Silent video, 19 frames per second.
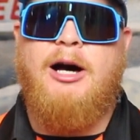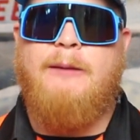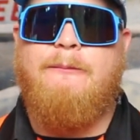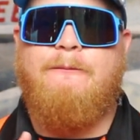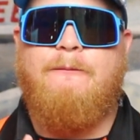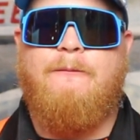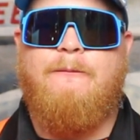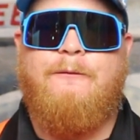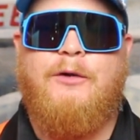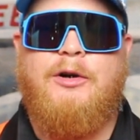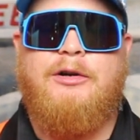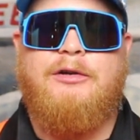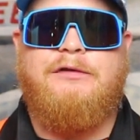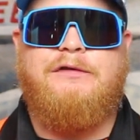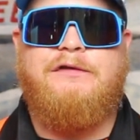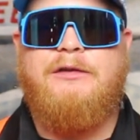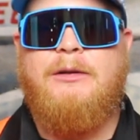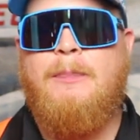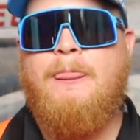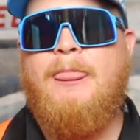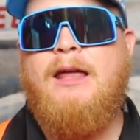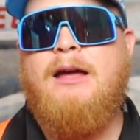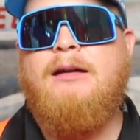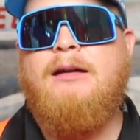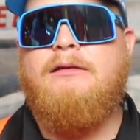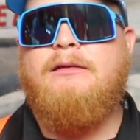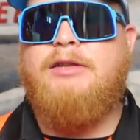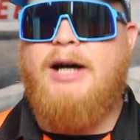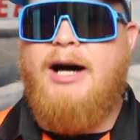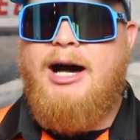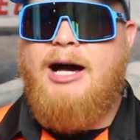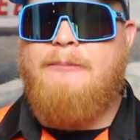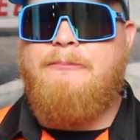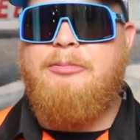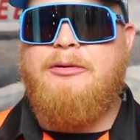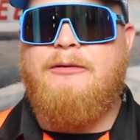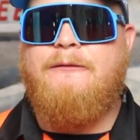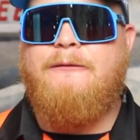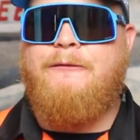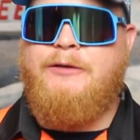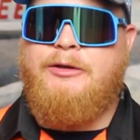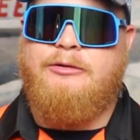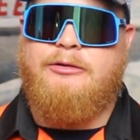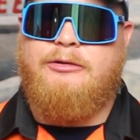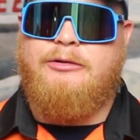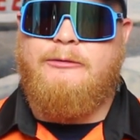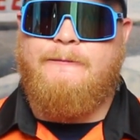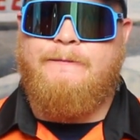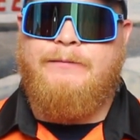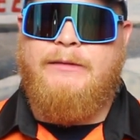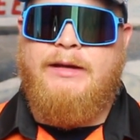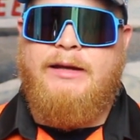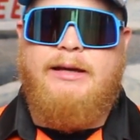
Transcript: Up first, Top Fuel.